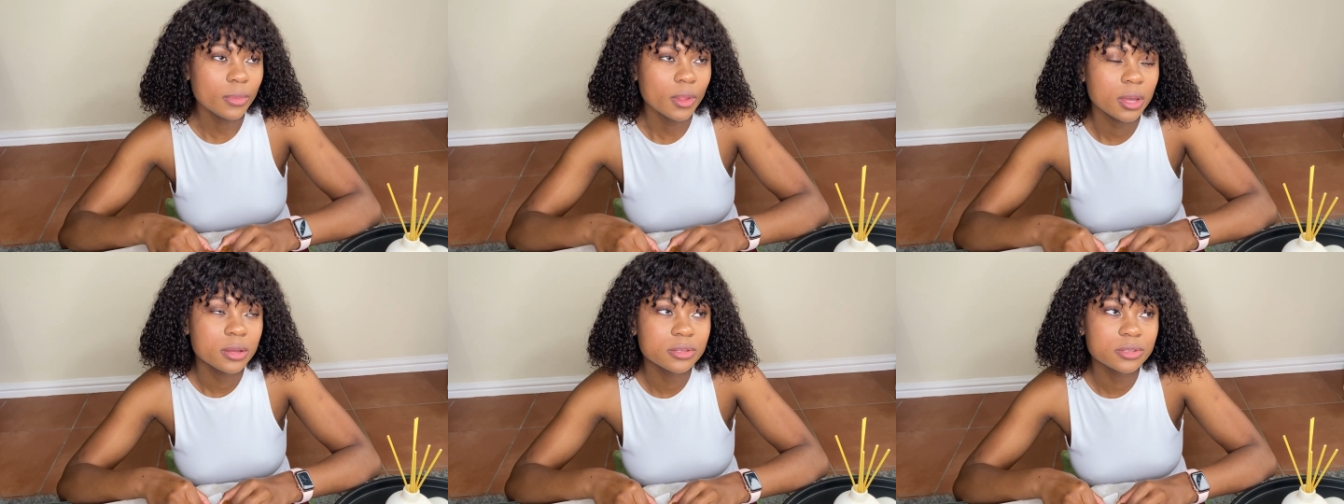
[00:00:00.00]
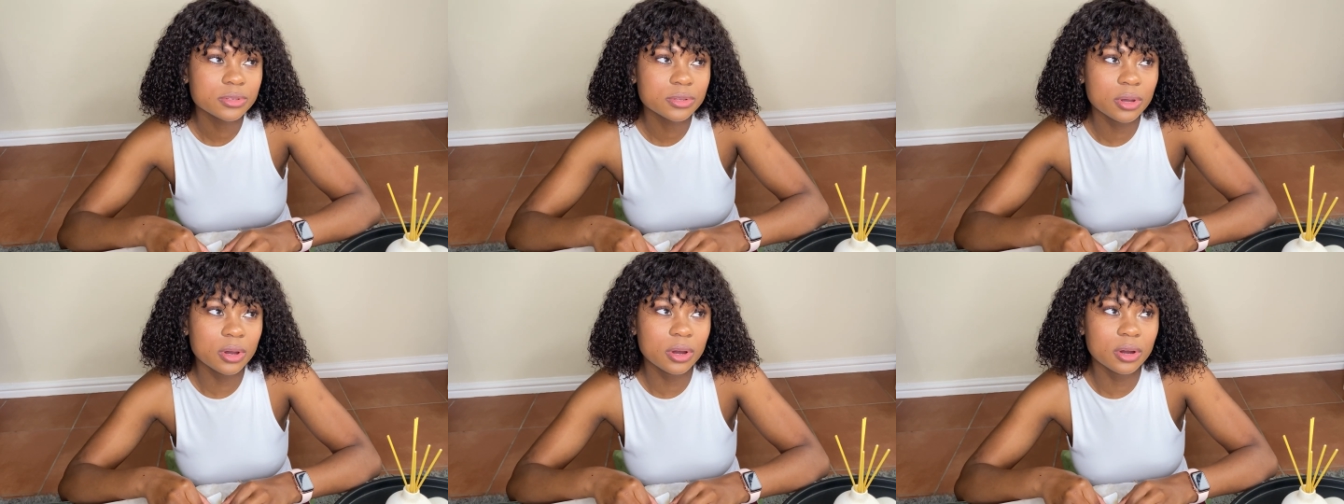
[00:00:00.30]

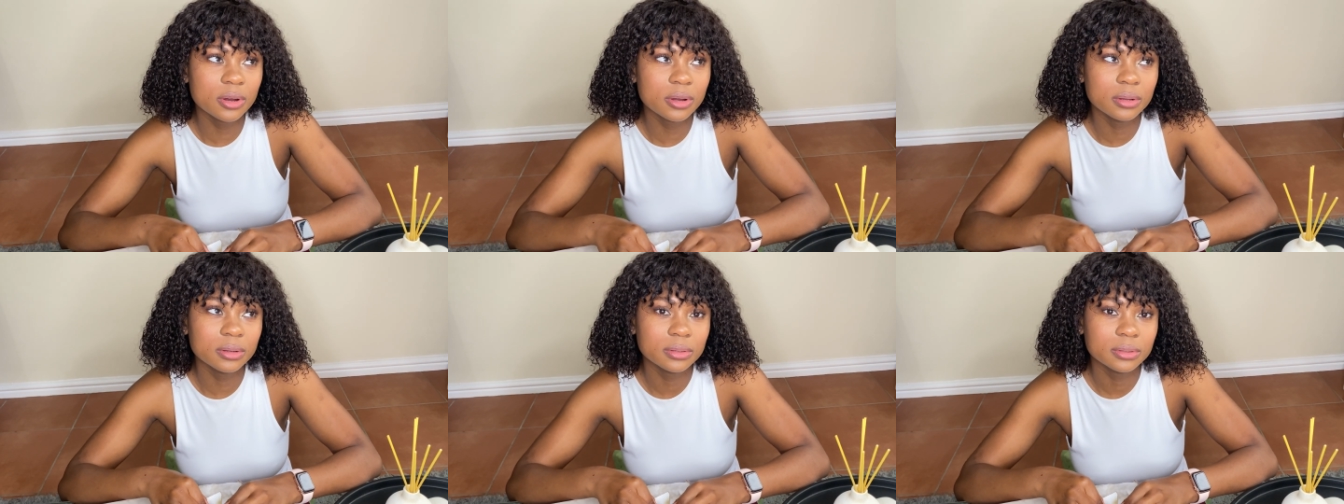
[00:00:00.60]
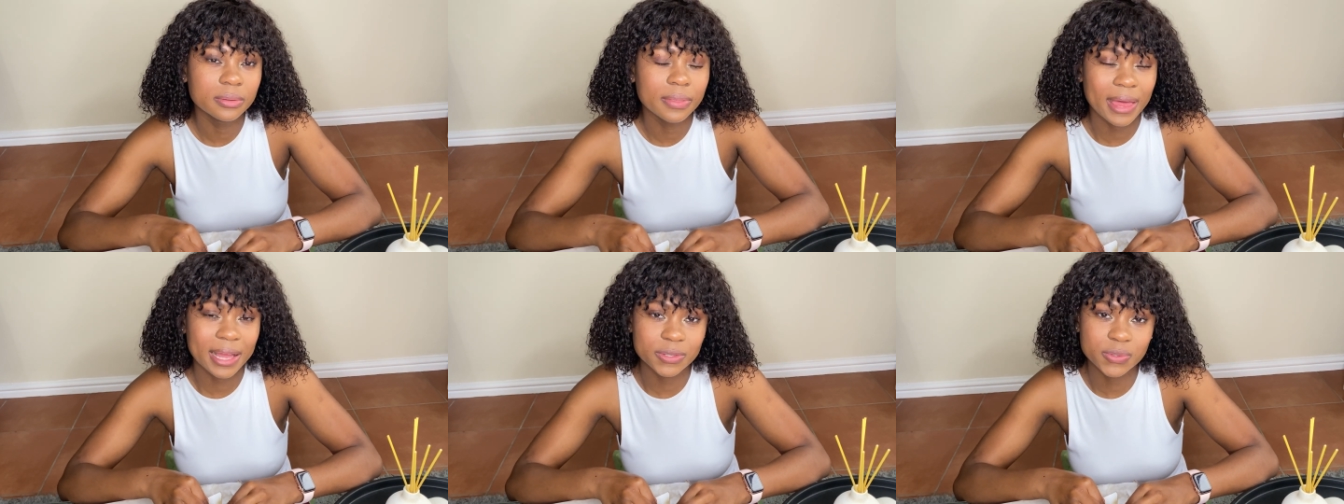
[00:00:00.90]

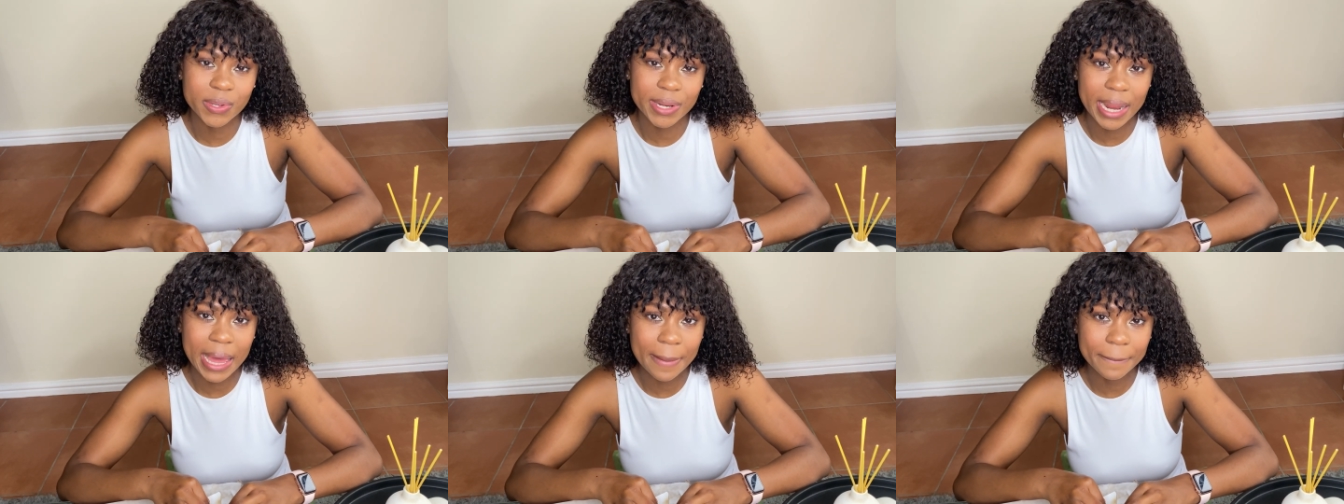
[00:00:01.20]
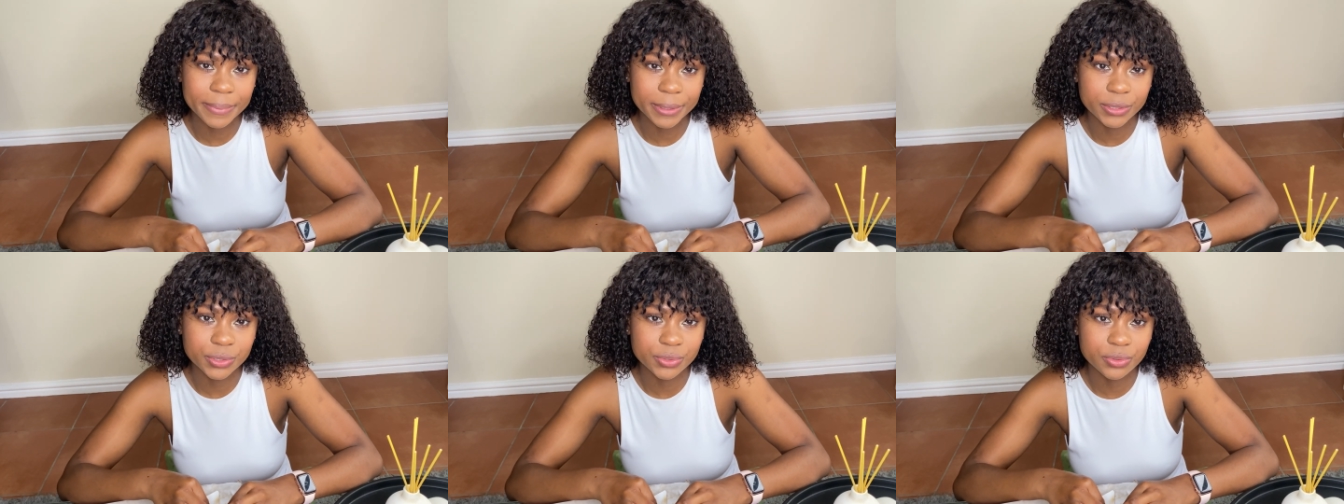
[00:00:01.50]
So that's what
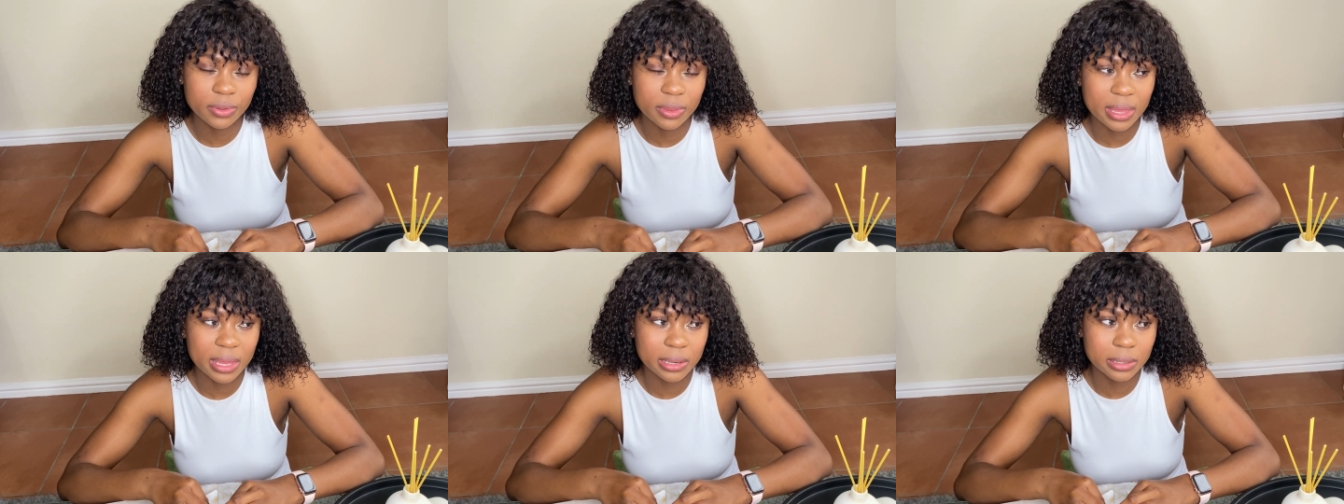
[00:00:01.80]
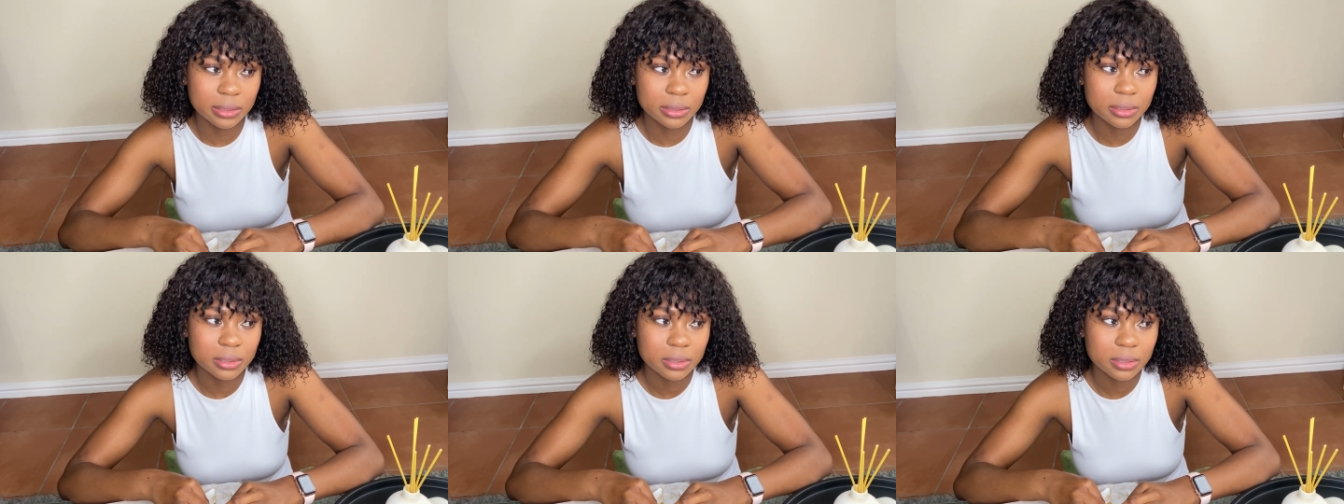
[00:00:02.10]
happened. So
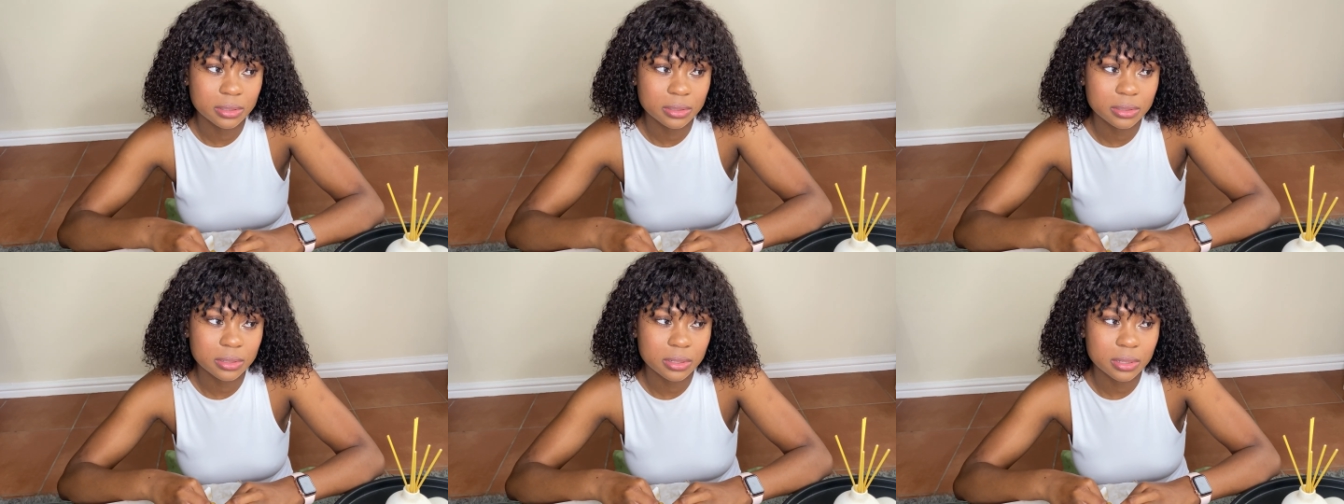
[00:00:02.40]
then,